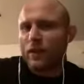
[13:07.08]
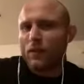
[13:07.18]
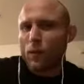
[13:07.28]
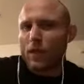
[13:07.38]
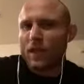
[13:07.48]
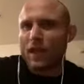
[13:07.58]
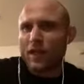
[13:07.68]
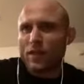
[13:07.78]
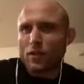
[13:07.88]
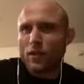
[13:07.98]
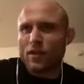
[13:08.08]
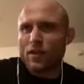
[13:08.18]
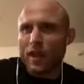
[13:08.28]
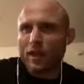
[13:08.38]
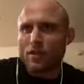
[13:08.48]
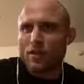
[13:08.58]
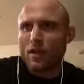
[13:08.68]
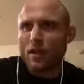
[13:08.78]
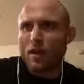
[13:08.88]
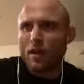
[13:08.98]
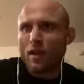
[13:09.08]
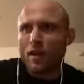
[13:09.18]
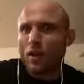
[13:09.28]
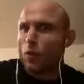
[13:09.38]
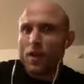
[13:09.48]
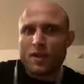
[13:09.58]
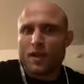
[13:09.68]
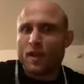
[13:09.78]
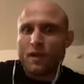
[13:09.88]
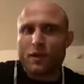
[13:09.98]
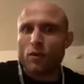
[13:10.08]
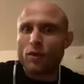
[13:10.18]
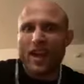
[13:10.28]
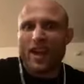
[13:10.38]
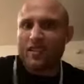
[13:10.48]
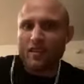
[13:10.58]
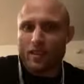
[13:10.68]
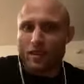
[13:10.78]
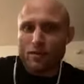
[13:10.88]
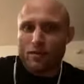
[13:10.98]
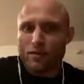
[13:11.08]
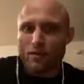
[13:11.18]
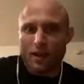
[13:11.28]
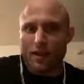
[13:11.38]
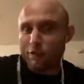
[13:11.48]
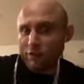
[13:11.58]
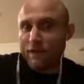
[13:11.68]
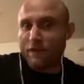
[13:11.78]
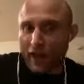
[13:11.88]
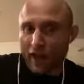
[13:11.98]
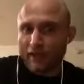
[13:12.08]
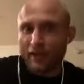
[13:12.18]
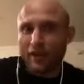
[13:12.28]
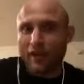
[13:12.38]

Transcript: when the guy switched stance, he wasn't gonna do anything else, and that was the fact.